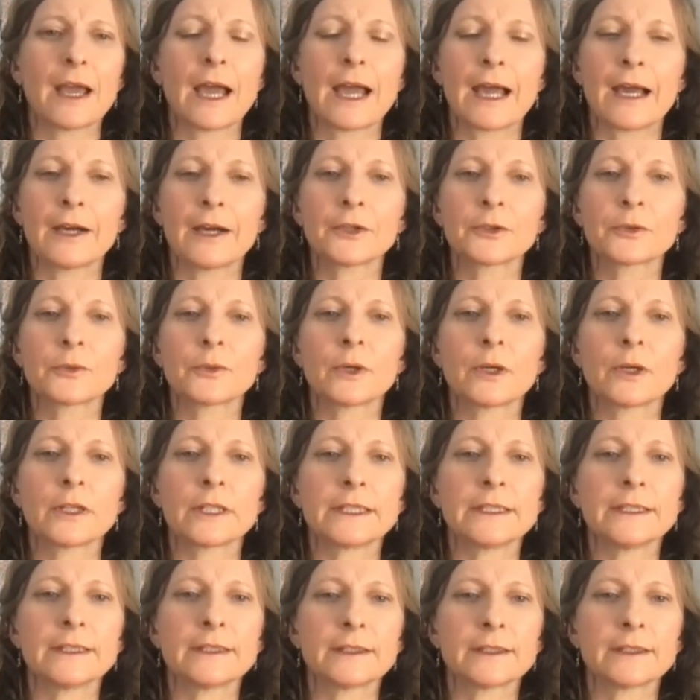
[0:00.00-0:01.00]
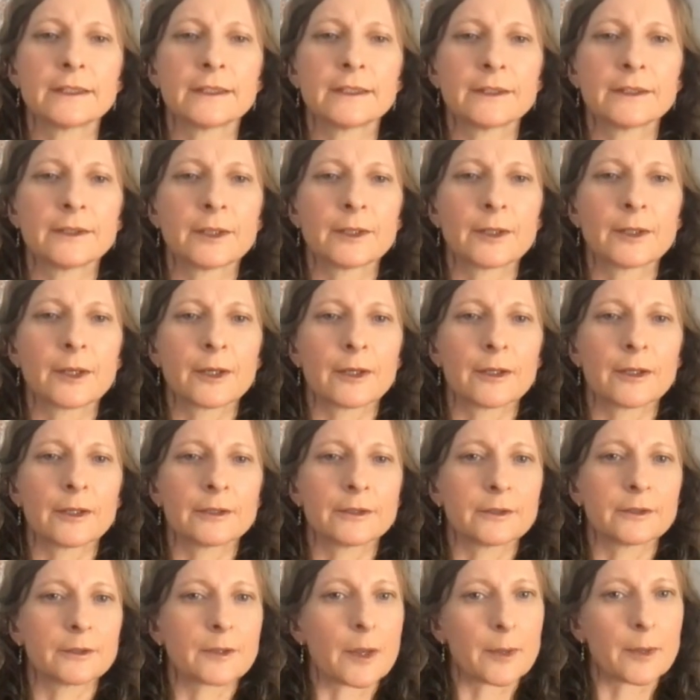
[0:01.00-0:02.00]
how do I
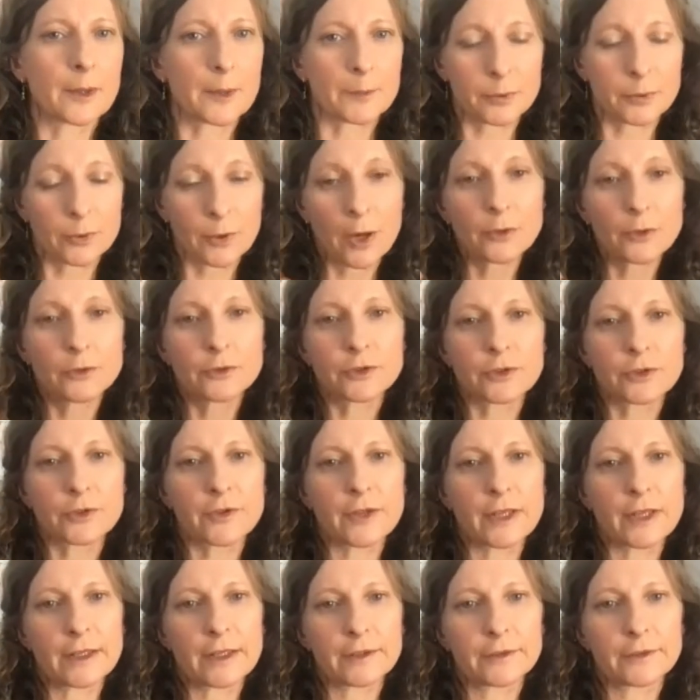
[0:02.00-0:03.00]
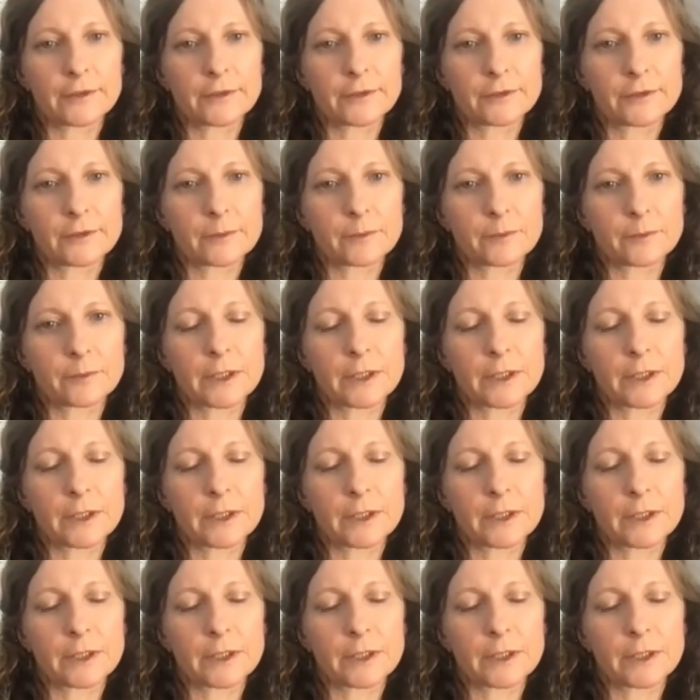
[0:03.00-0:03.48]
approach this?